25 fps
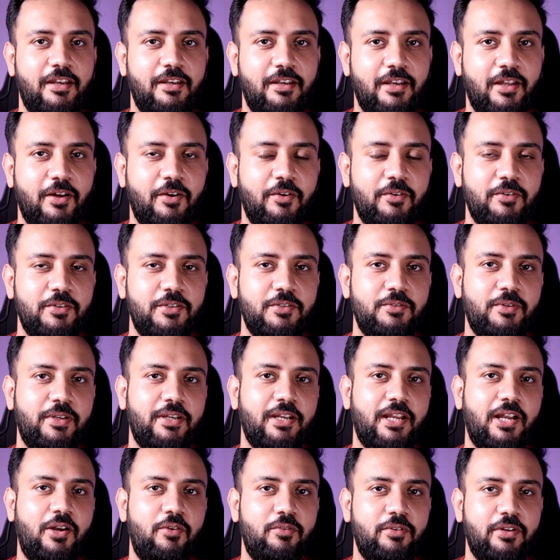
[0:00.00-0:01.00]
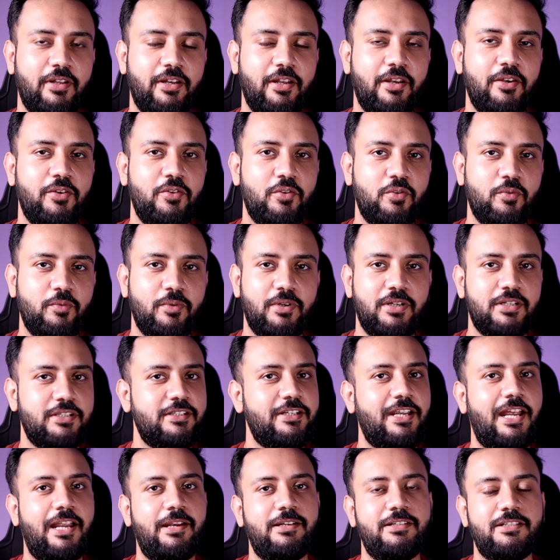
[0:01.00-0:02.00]
and now you encounter a new word,
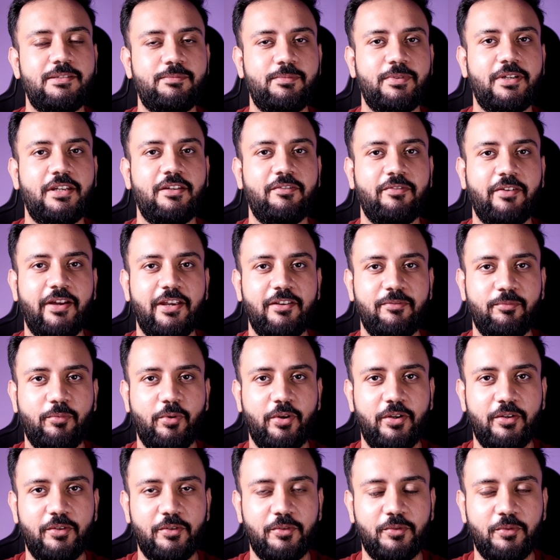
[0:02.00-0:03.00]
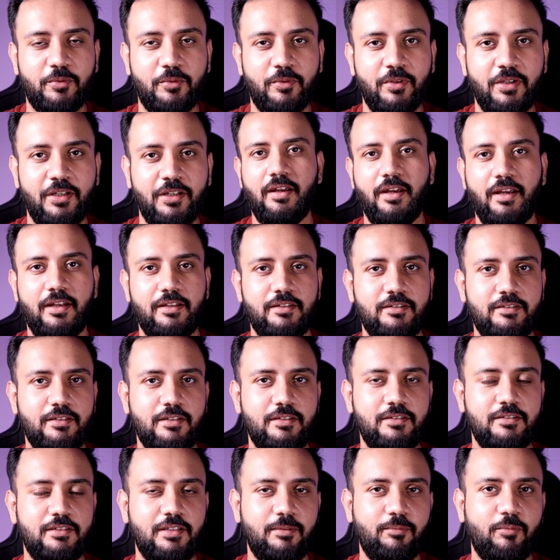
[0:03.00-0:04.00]
ChatGPT 5.2. And
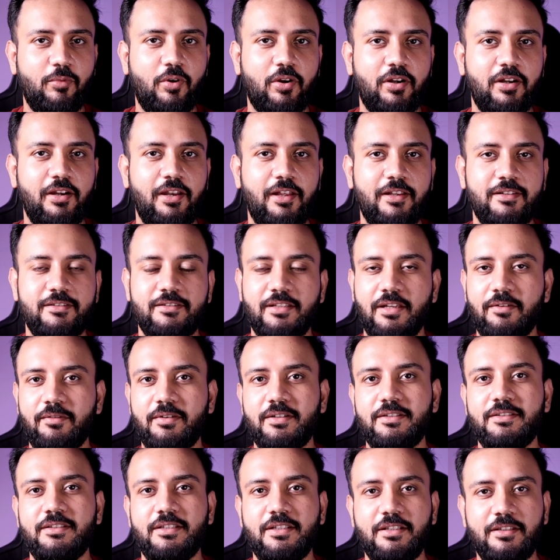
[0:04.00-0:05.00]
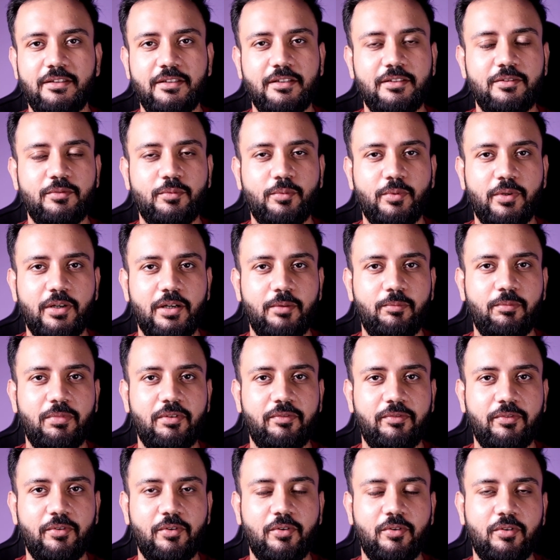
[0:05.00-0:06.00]
since the model has never seen this word
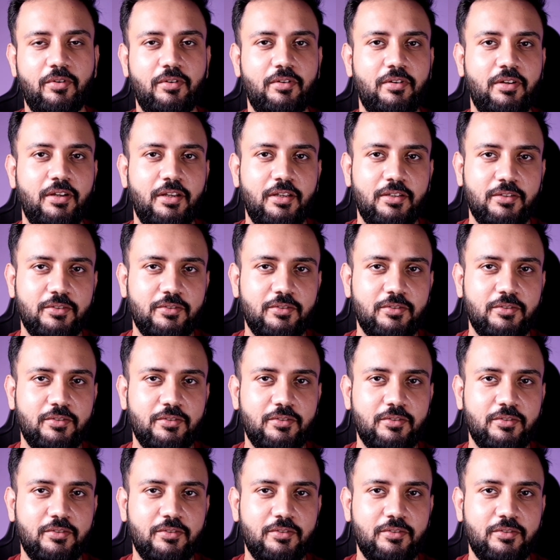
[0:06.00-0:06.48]
before,